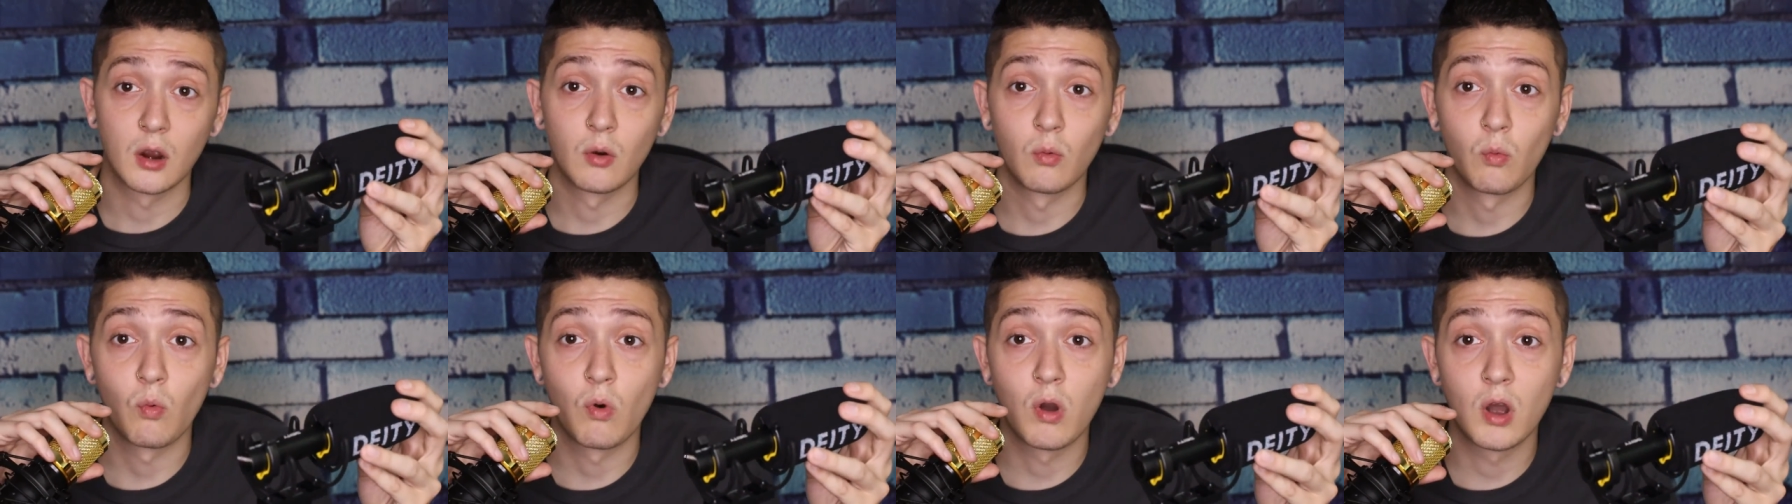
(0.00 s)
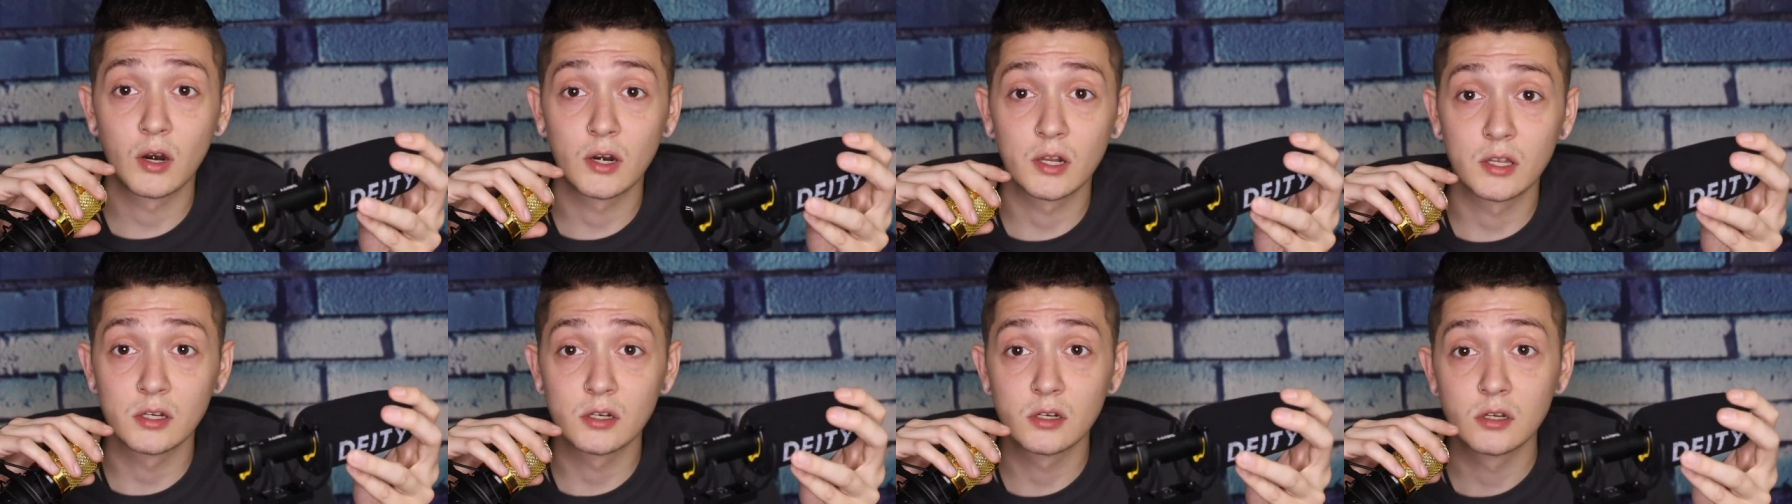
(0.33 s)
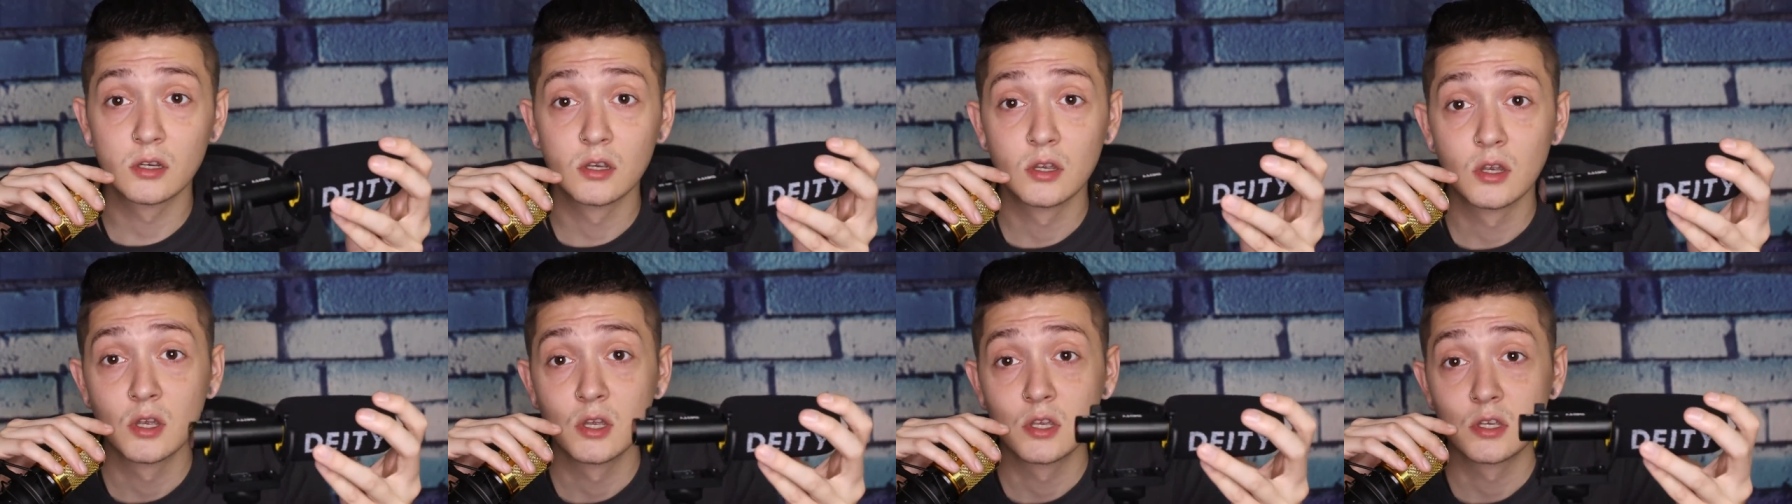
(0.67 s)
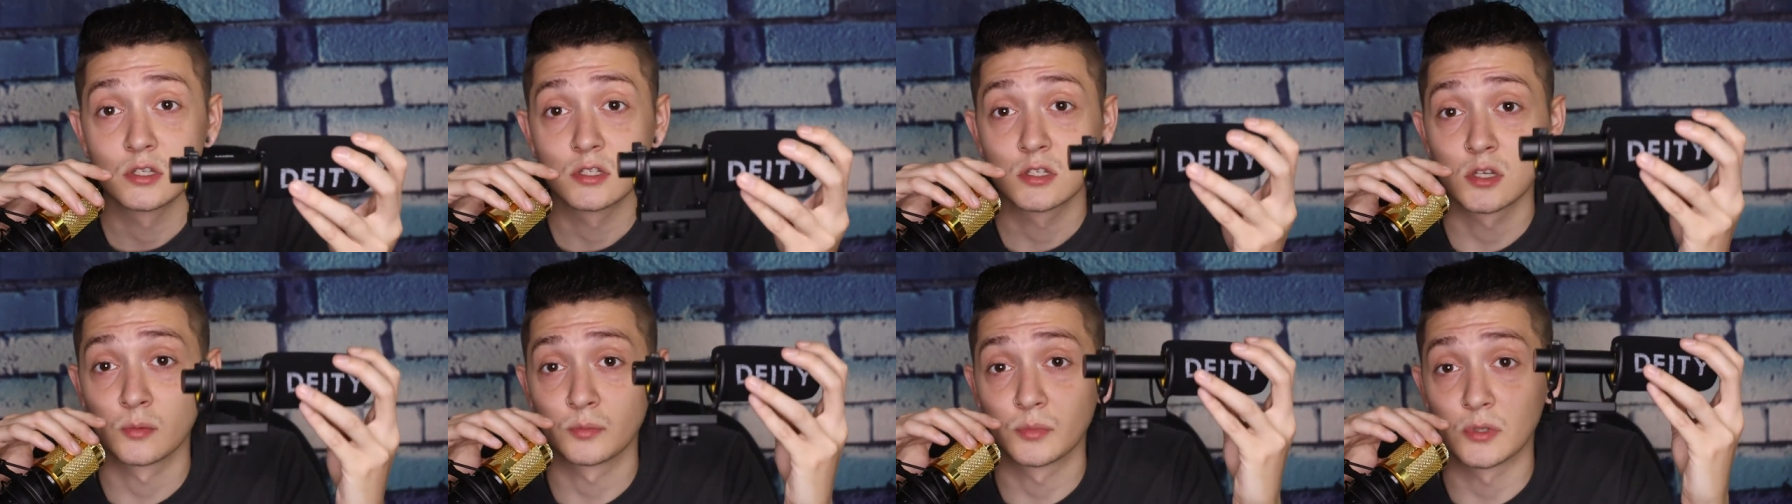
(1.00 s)
I wanted
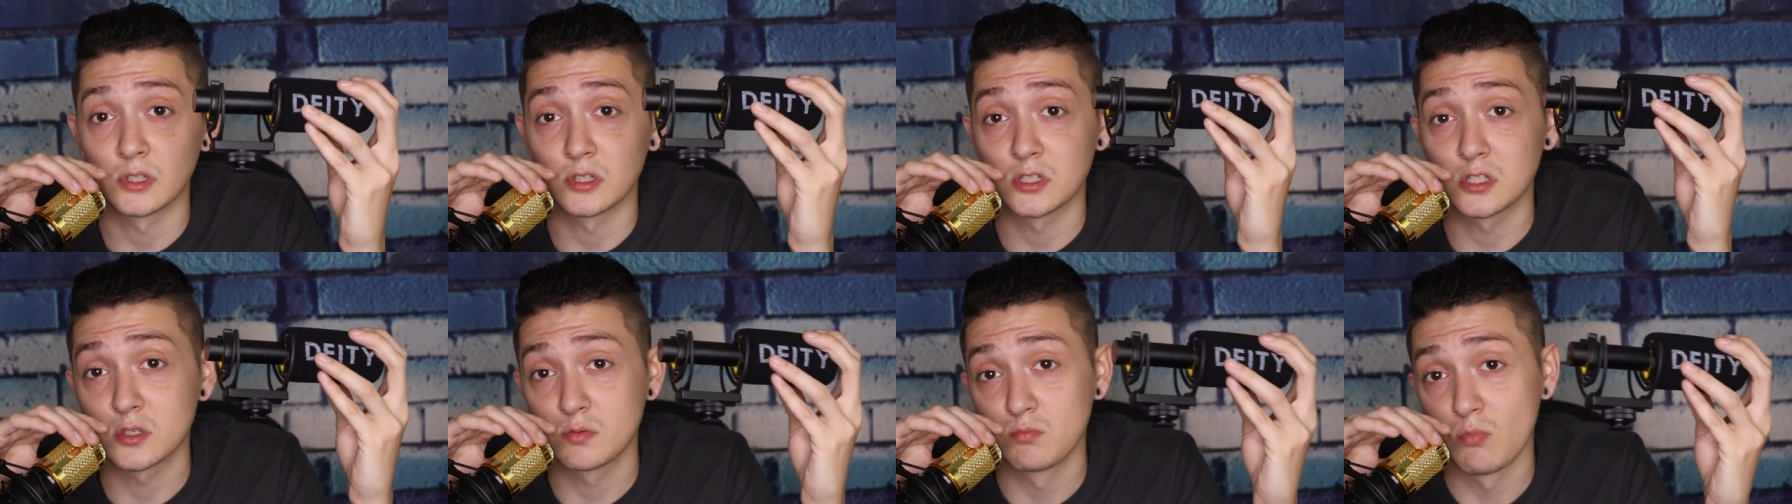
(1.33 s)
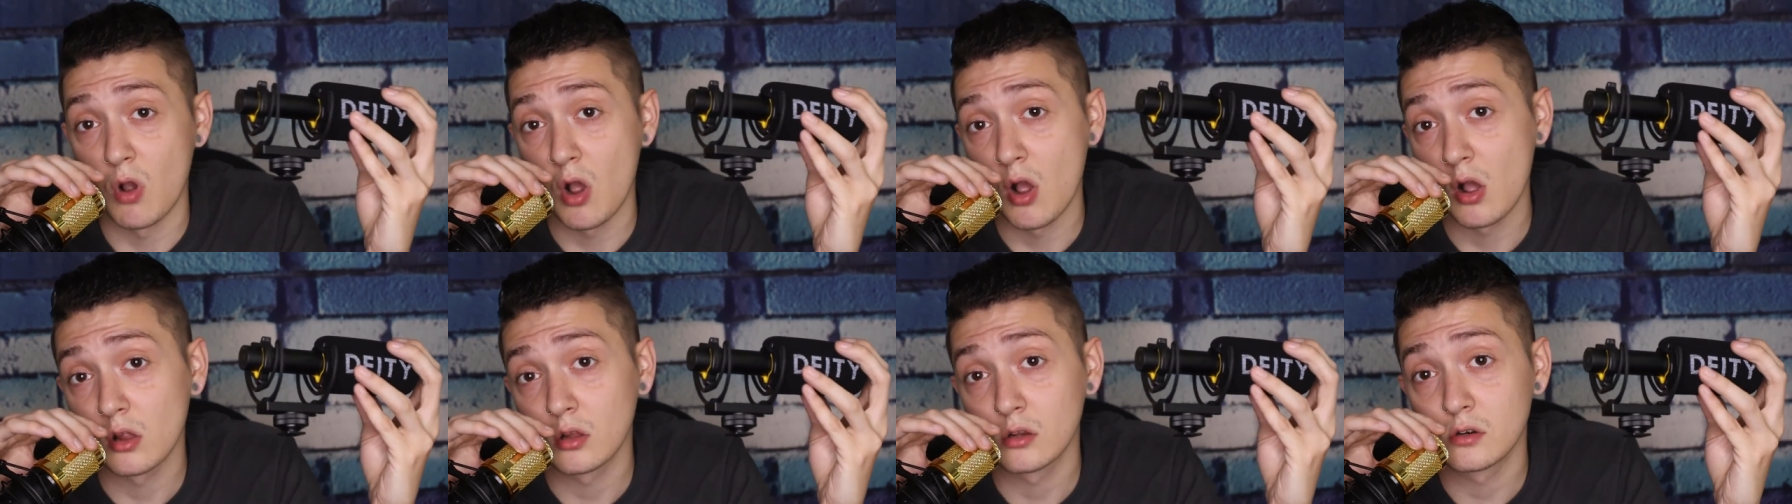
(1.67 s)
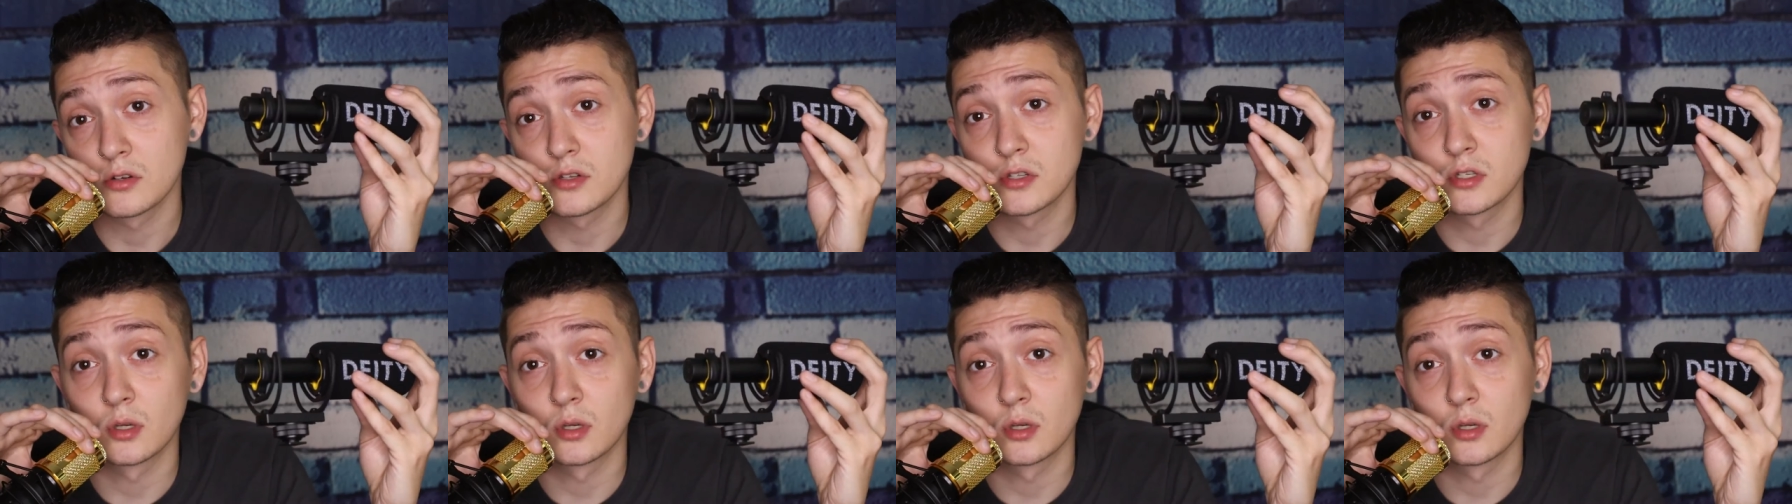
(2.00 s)
something smaller,